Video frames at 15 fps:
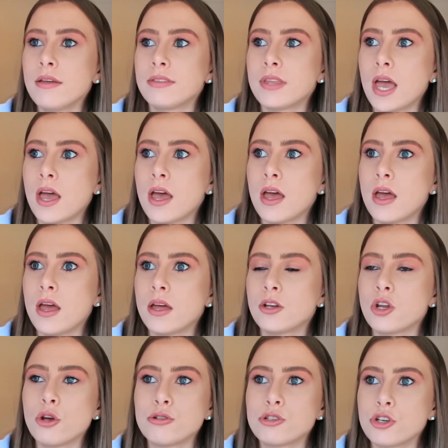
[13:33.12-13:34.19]
their
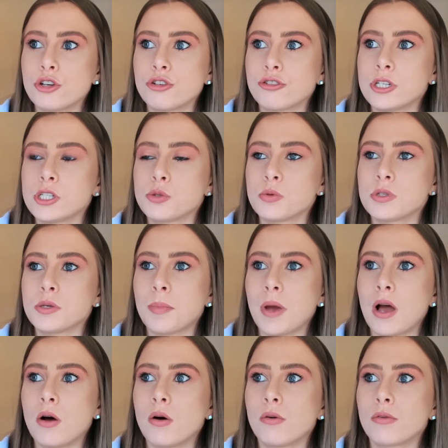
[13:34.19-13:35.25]
nose surgeries was
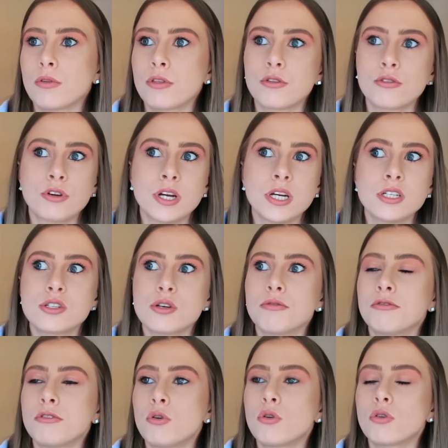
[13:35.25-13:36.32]
about £3,000 to
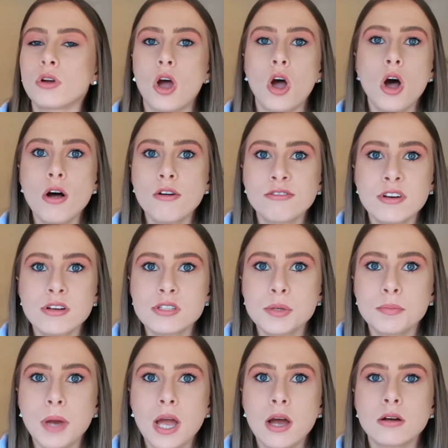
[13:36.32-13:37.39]

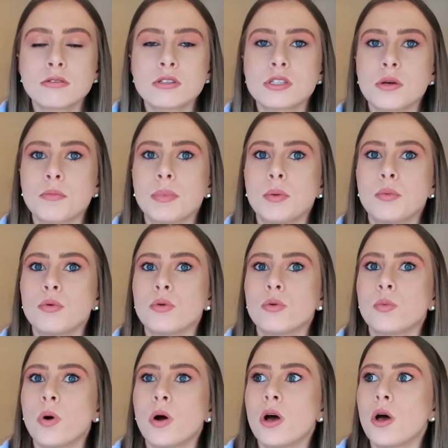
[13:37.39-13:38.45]
£4,500. Some
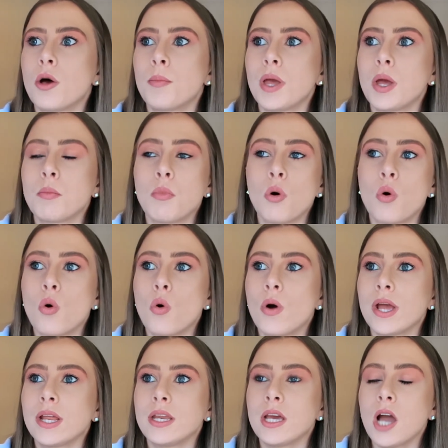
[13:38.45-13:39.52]
people were a bit more
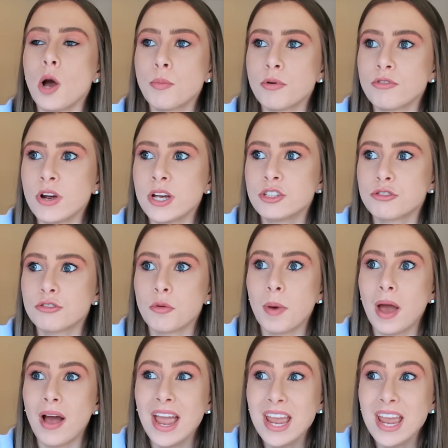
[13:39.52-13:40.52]
in the upper range of about